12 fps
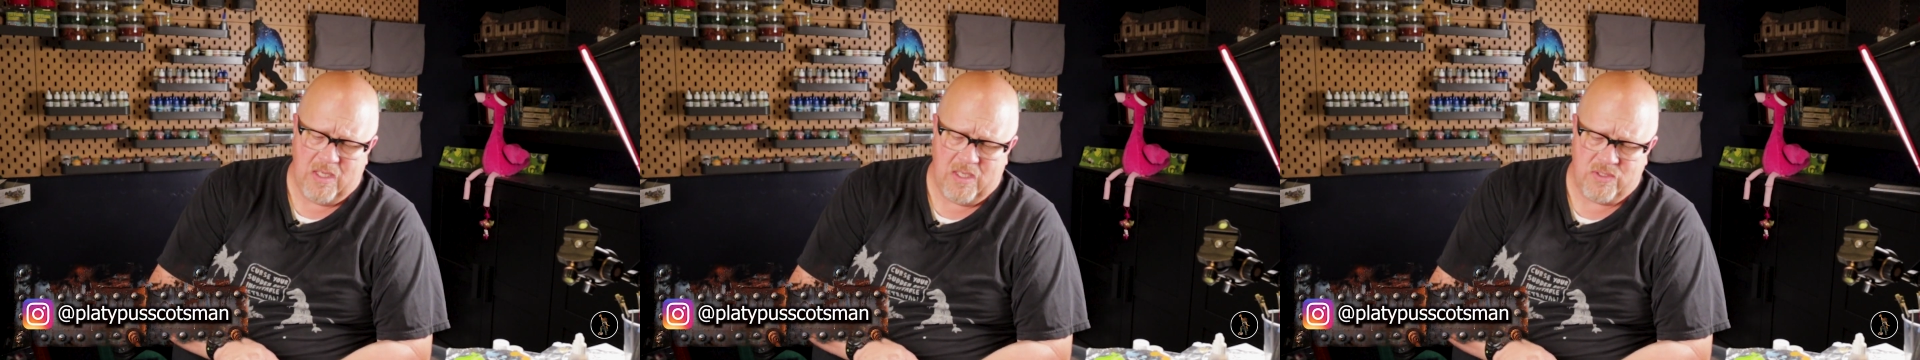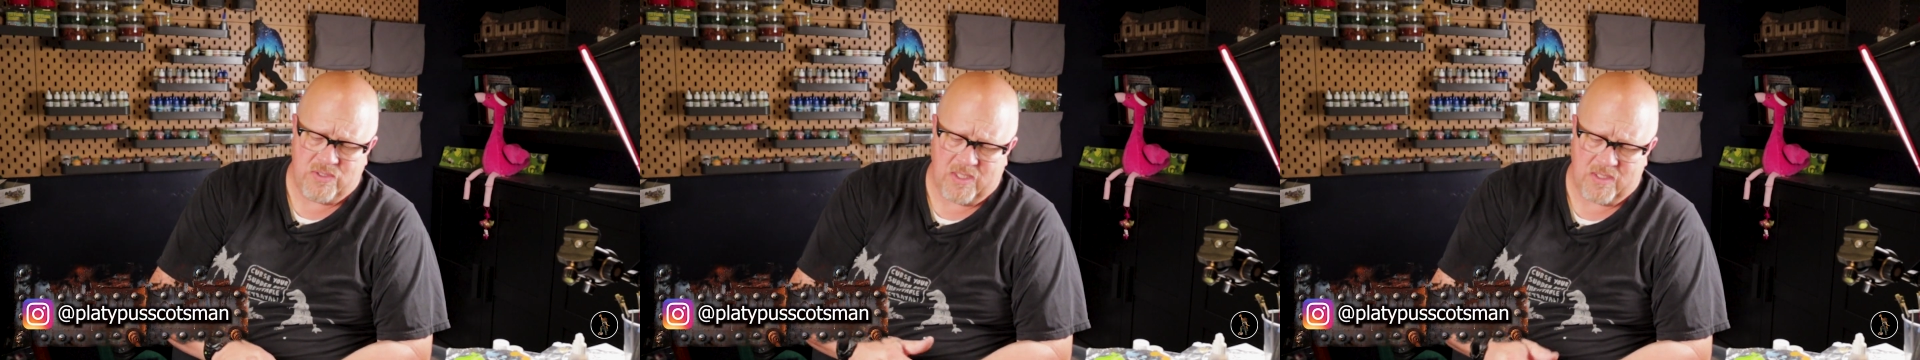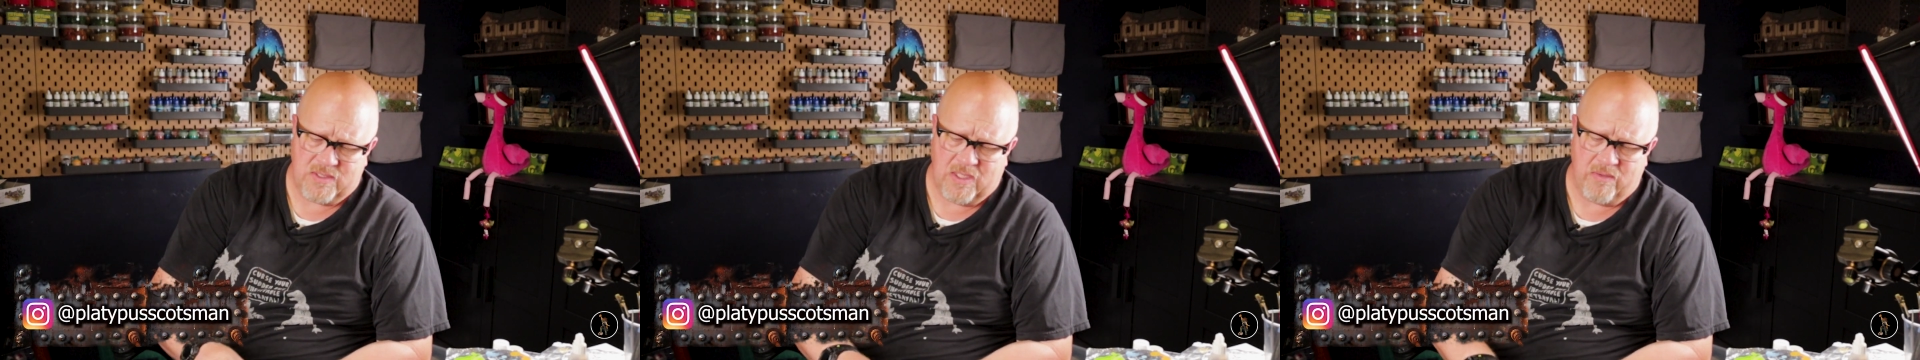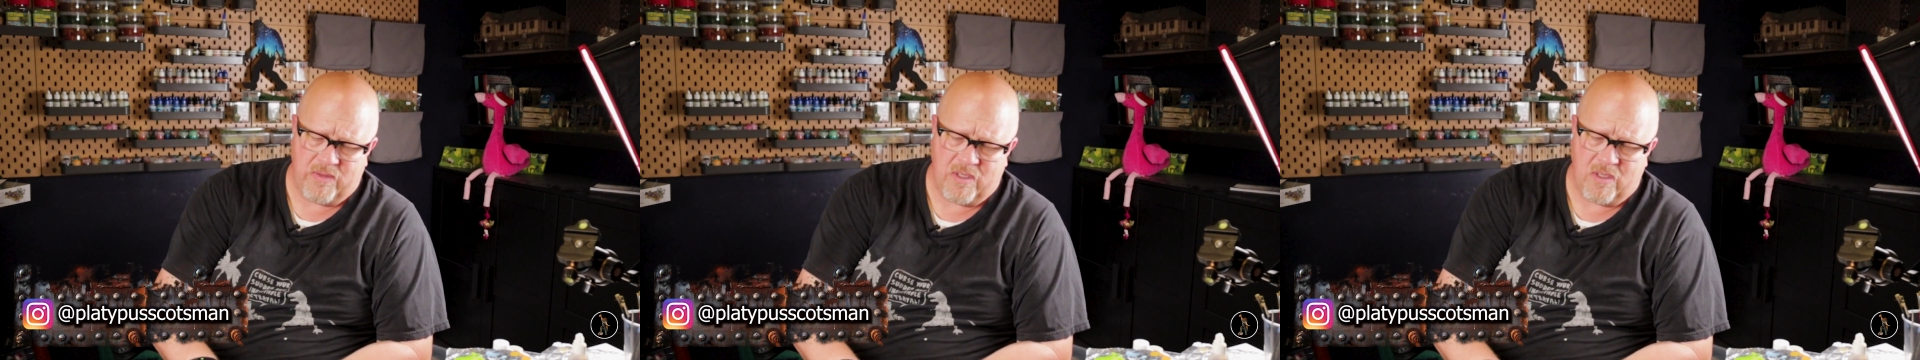and check us
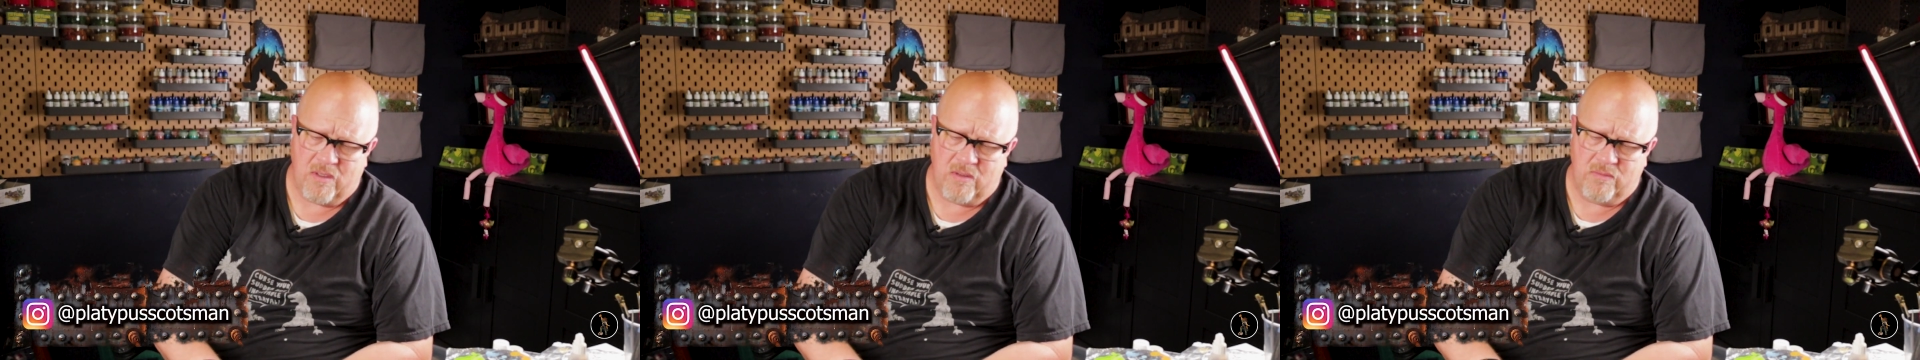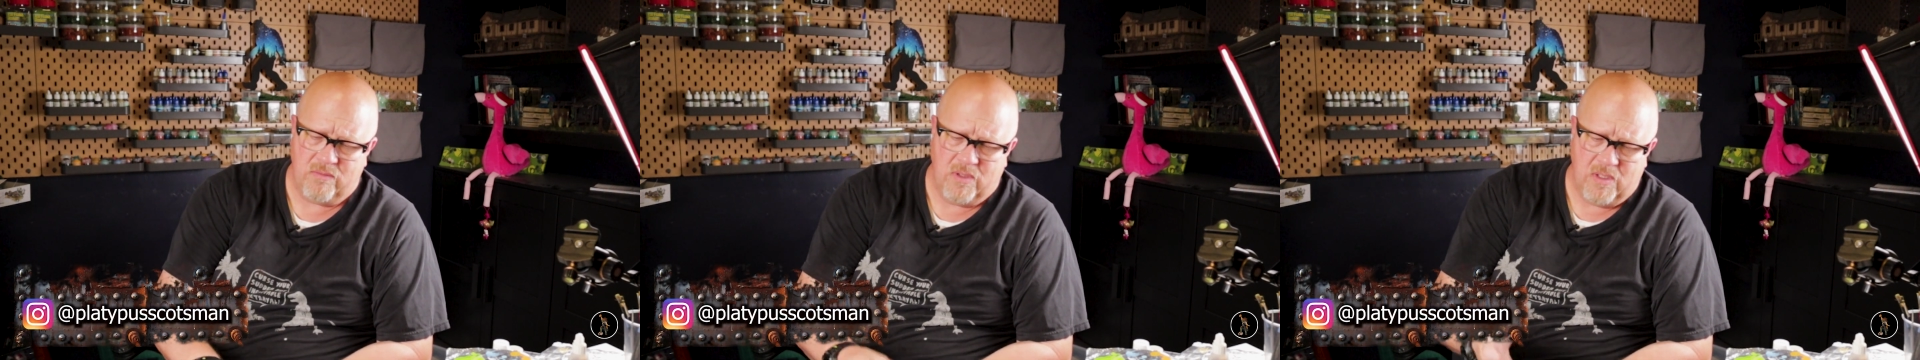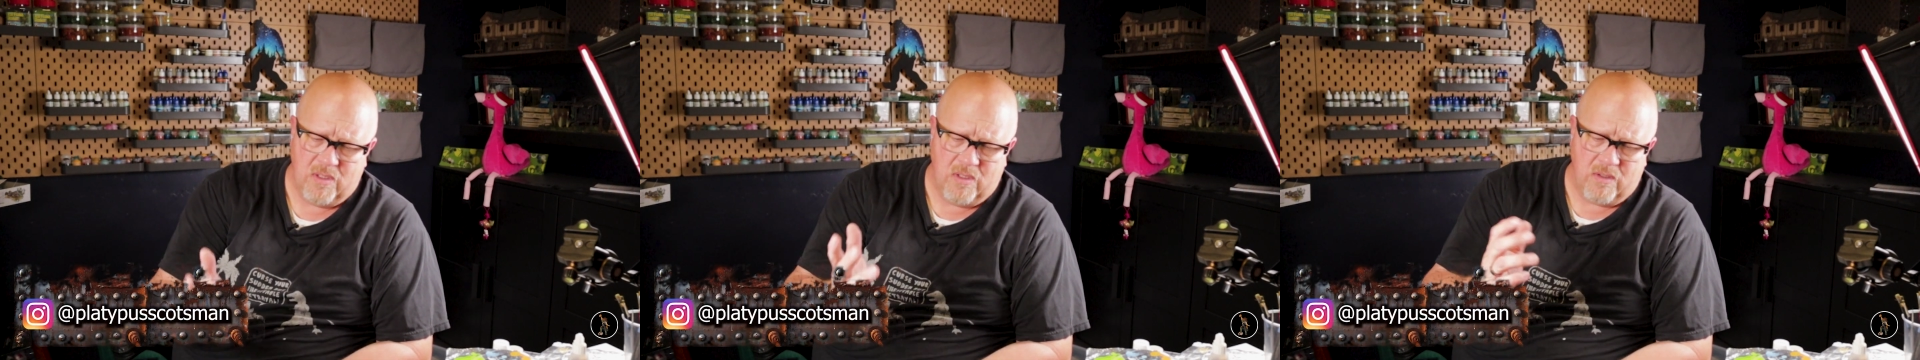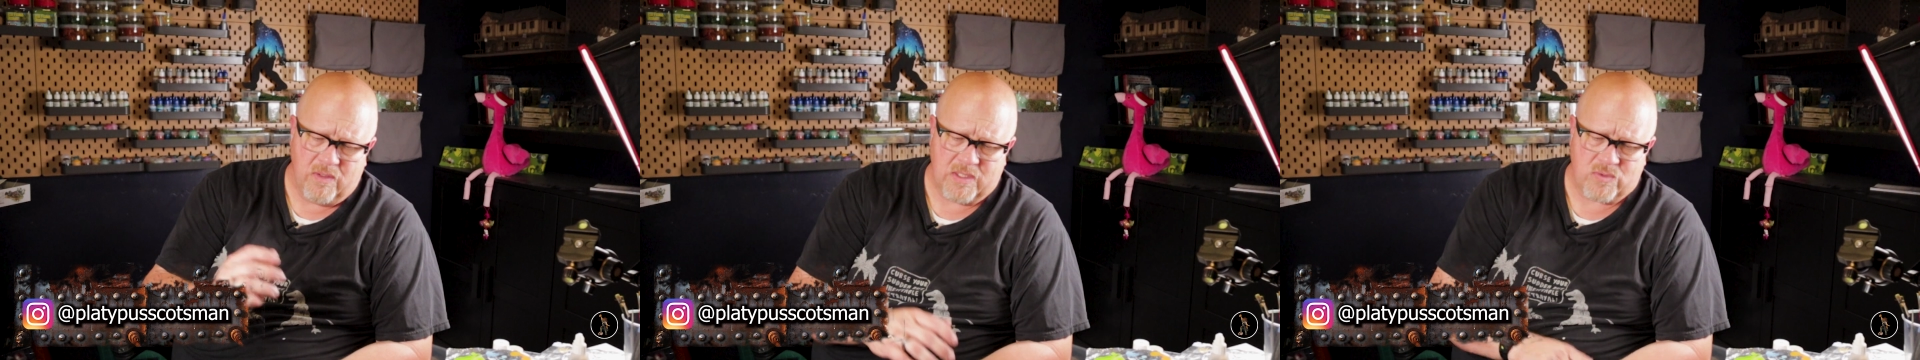out there. And
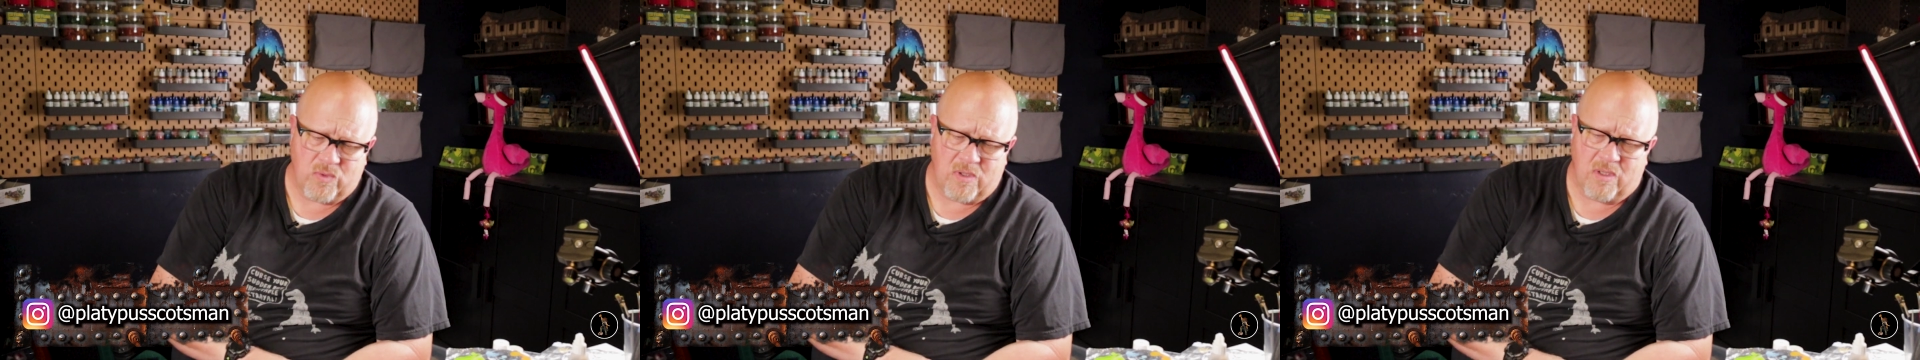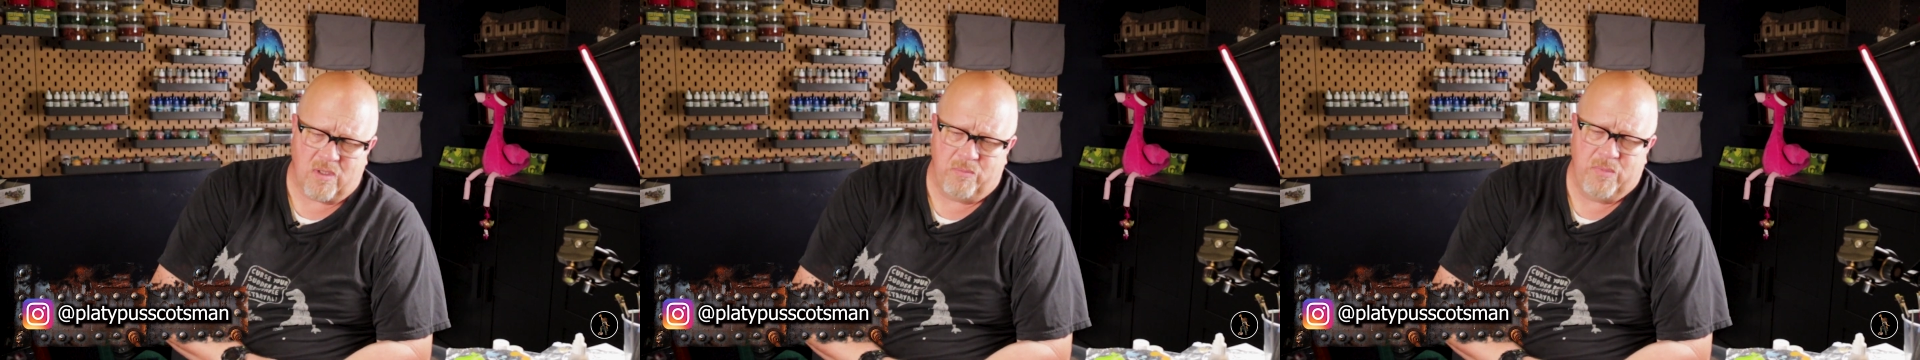that's where I'll